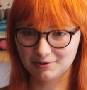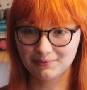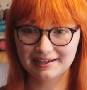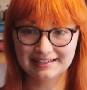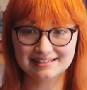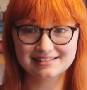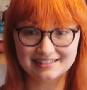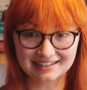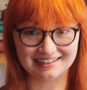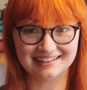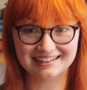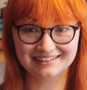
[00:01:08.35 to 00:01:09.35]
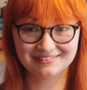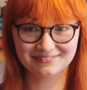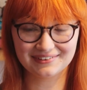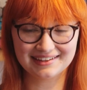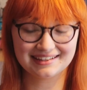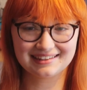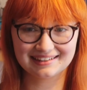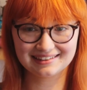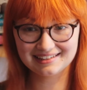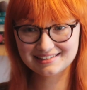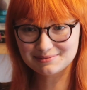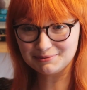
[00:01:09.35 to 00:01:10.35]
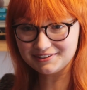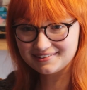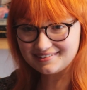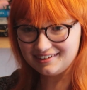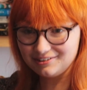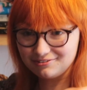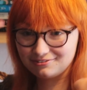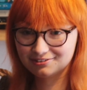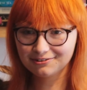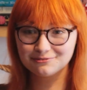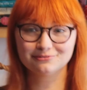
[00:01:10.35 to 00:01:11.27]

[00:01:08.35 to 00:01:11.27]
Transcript: But we're gonna start with this bookshelf